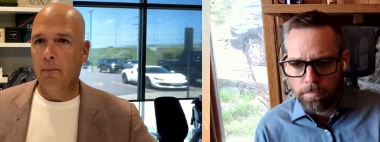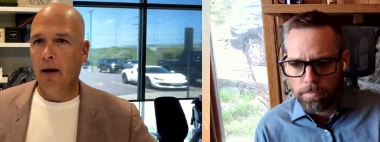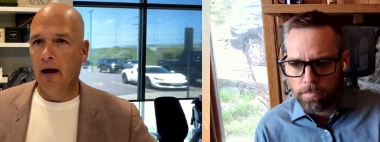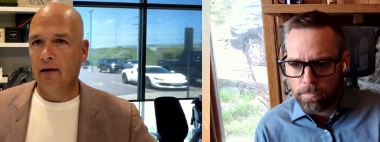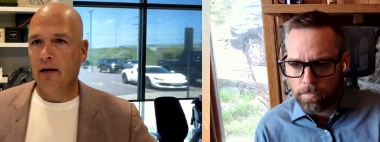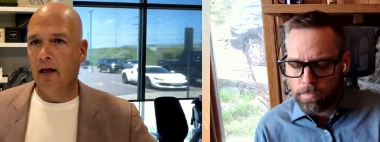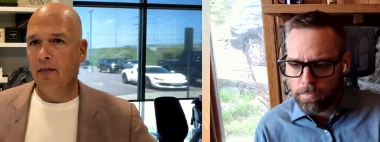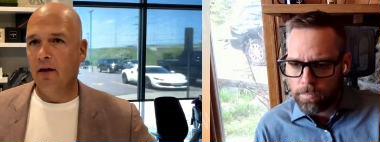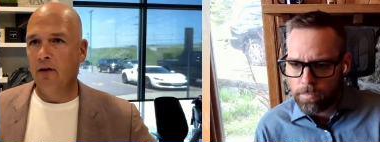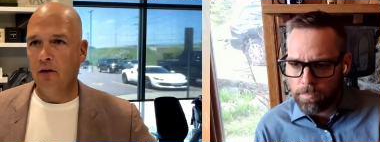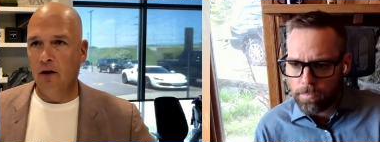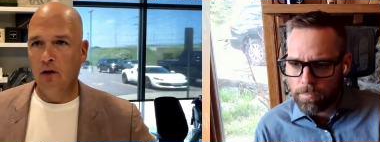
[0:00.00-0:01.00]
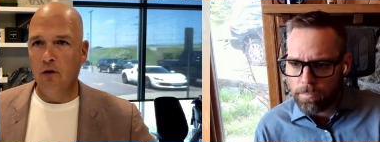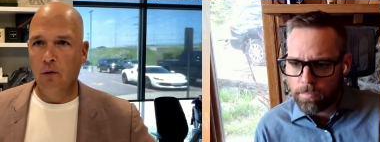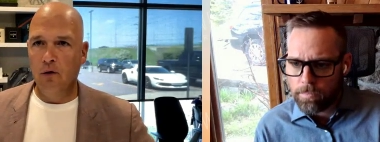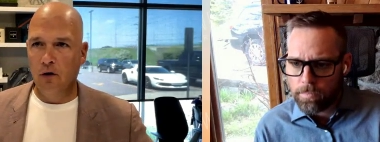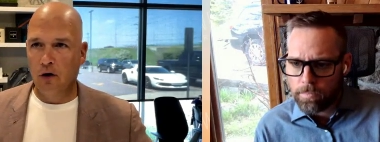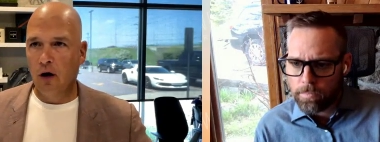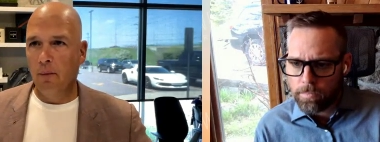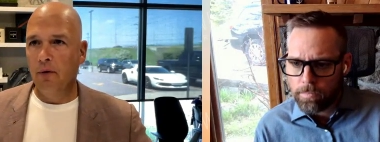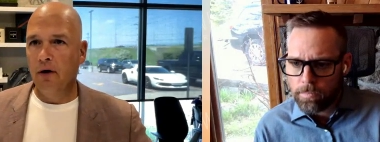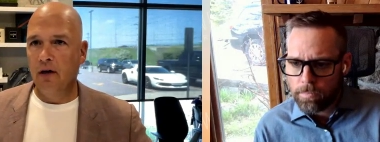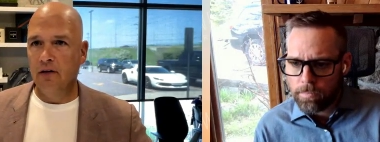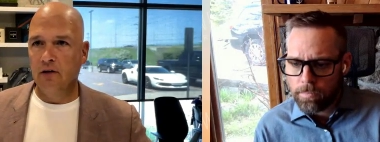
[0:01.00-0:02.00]
Speaker 1: impact, and I think that you and your
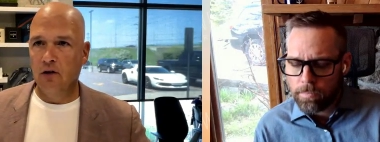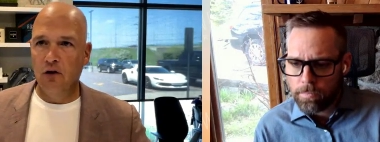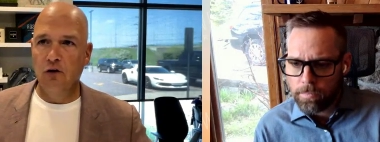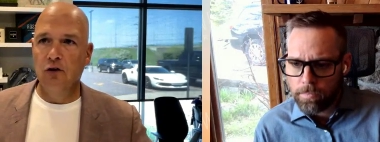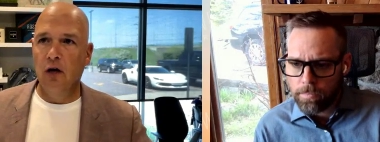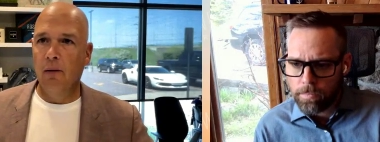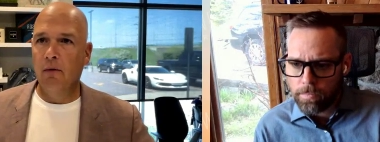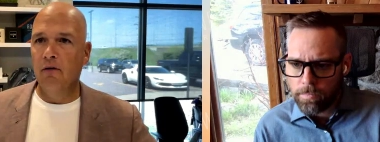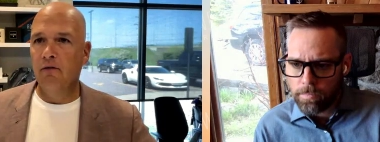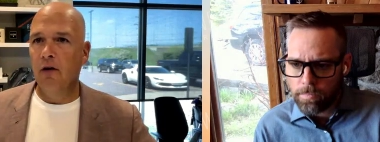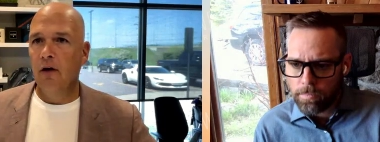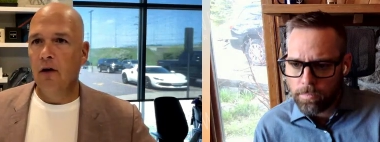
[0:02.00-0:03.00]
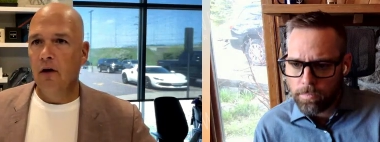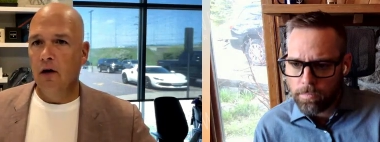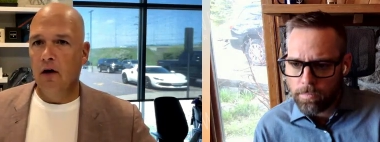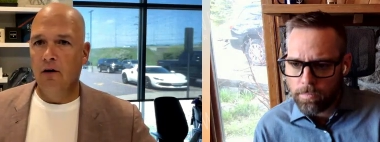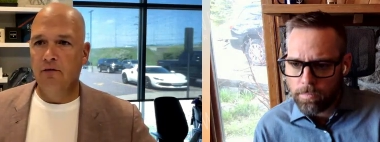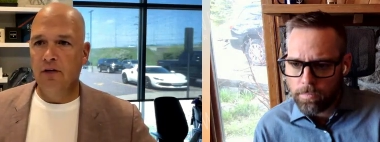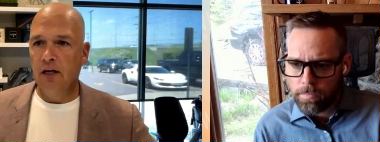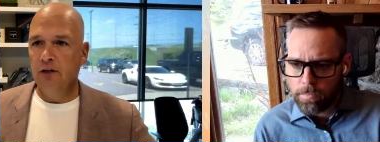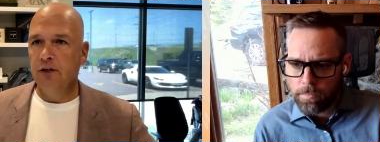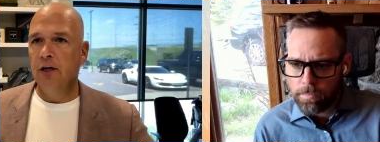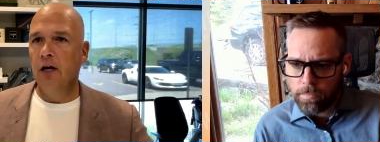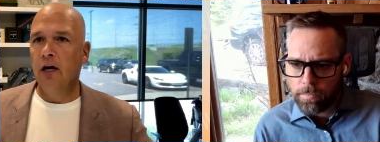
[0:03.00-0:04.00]
company does a good job of of
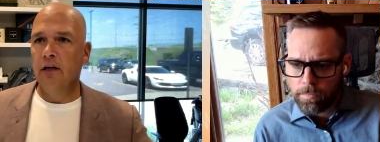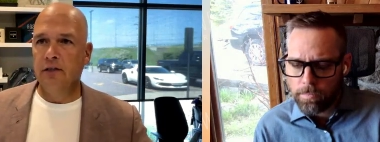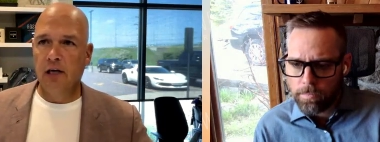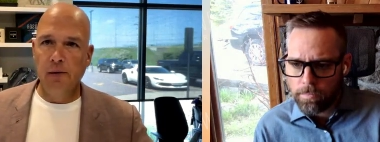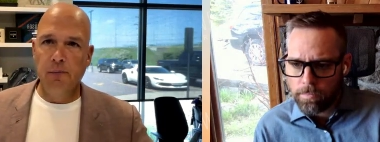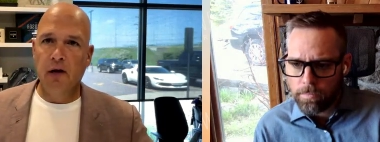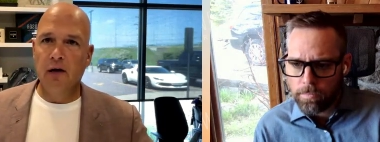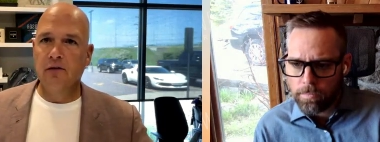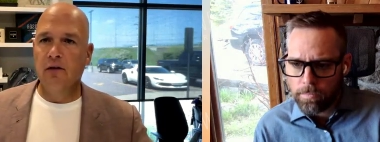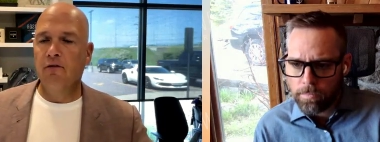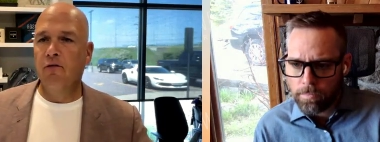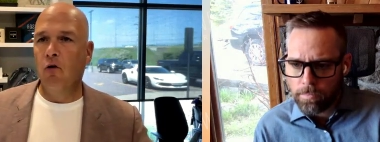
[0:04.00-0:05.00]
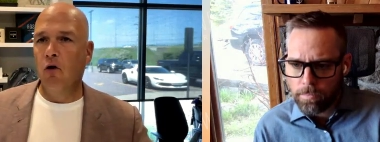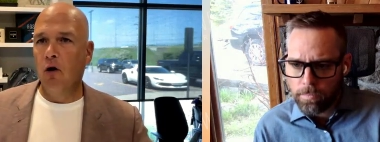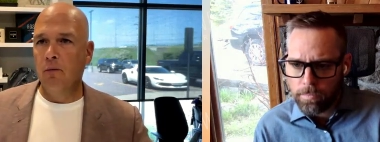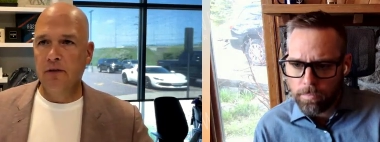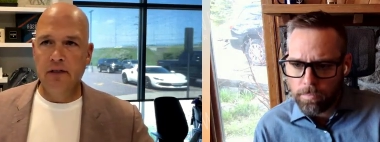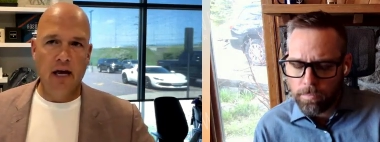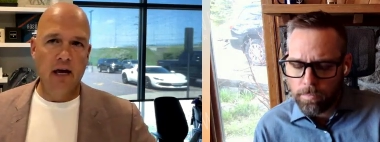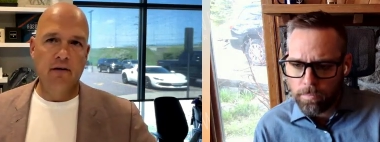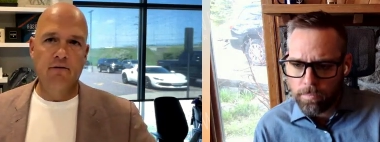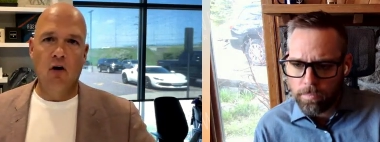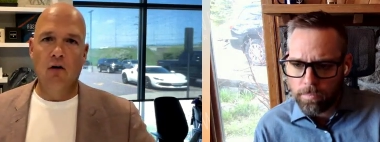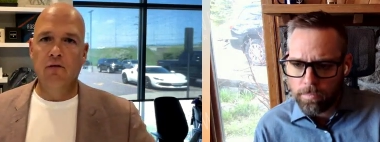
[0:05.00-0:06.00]
teaching us, keeping us informed,
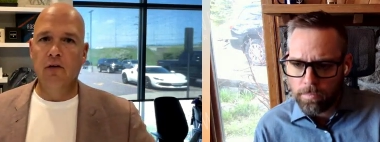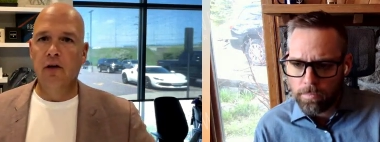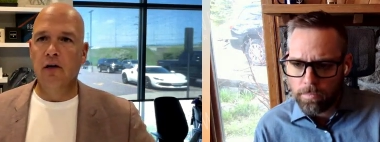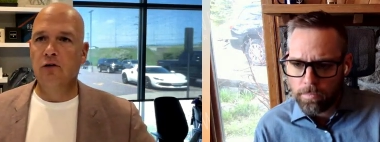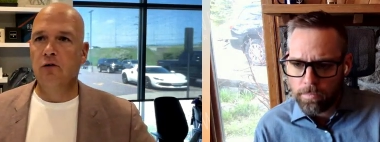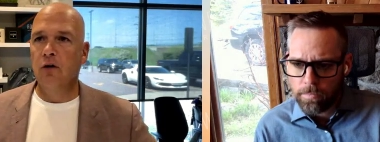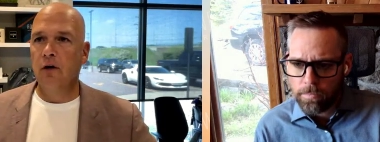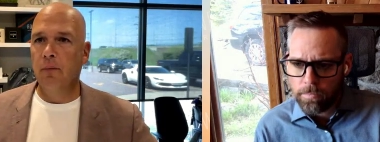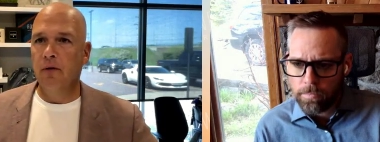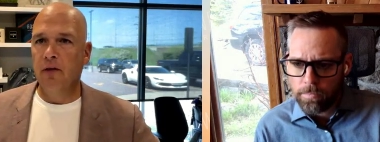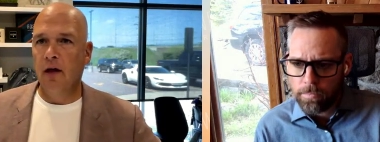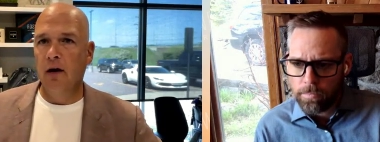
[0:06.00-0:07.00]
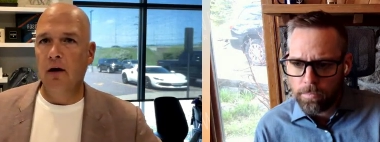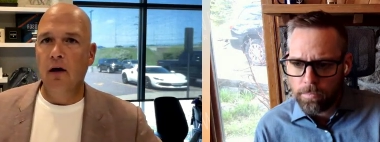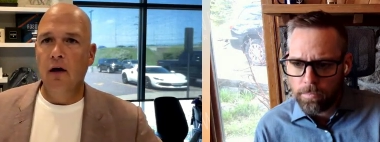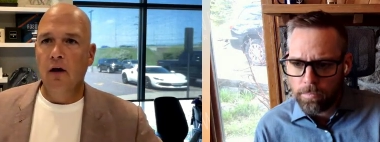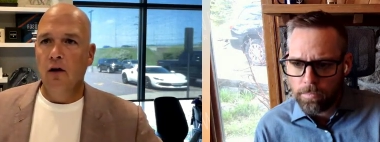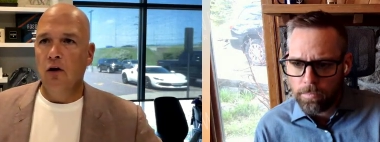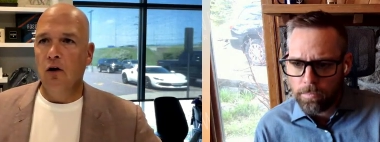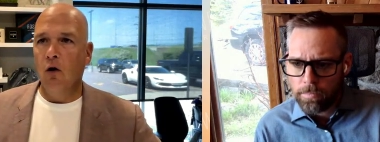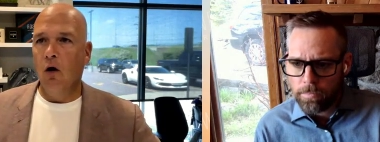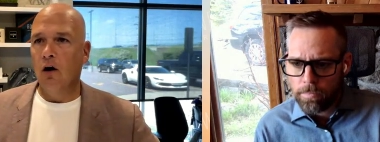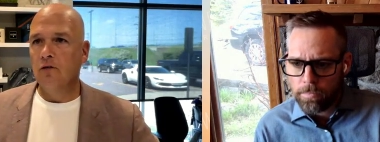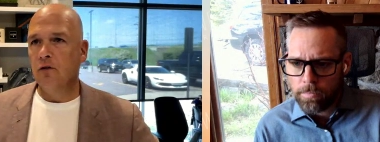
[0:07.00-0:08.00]
staying involved in the industry, but then you
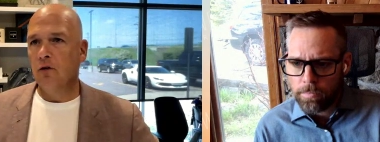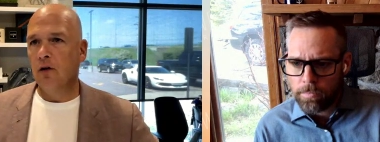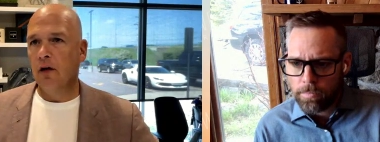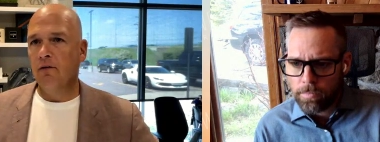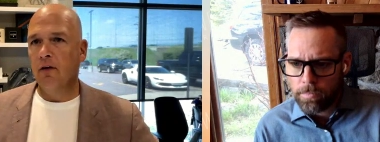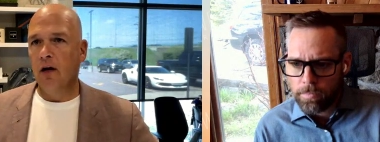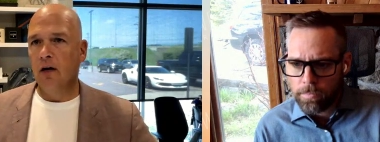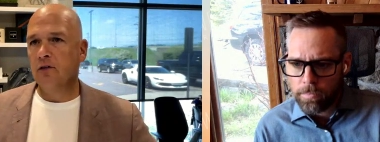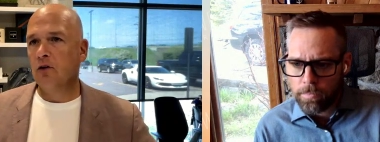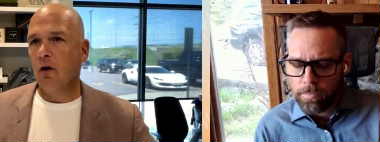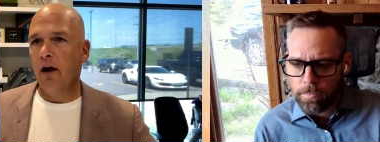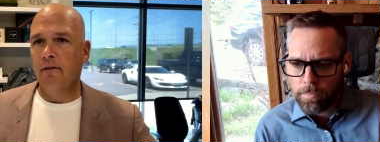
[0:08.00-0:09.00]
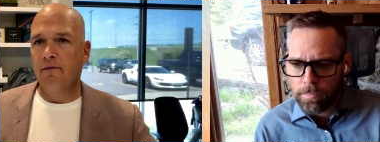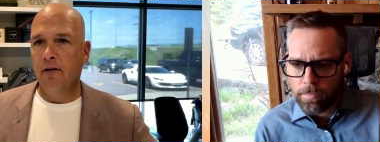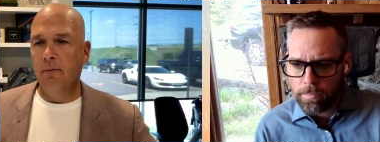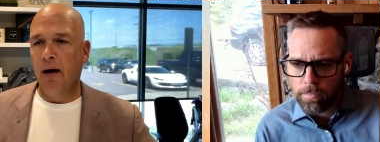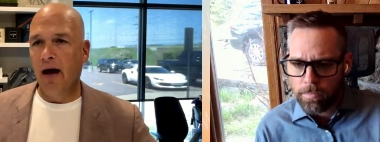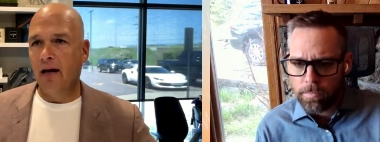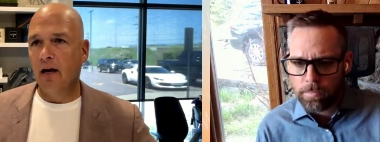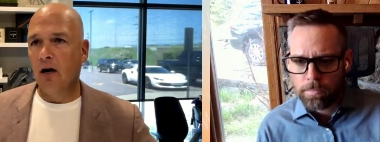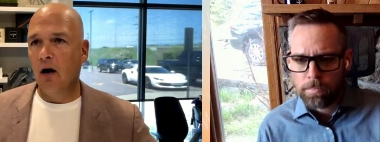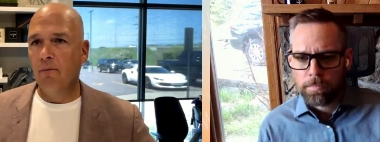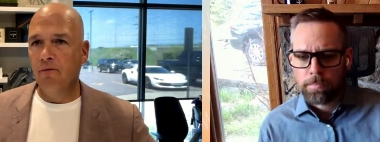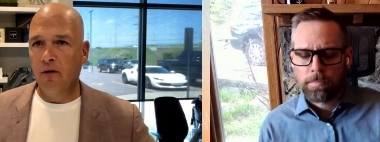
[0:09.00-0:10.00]
know also giving us great feedback
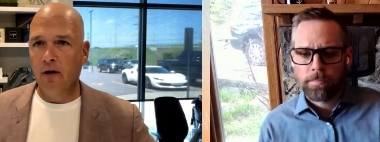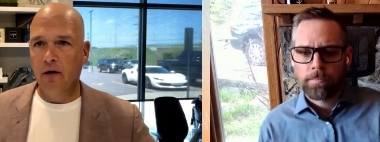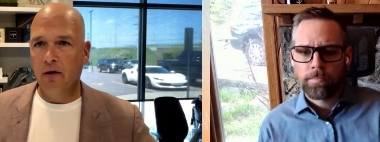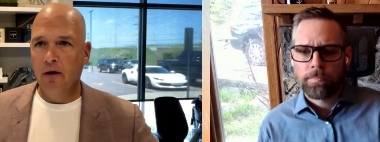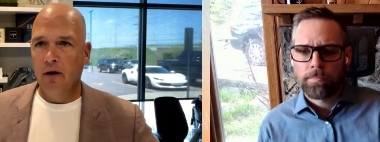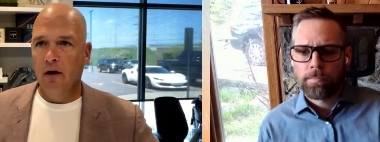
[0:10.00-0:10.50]
and comfort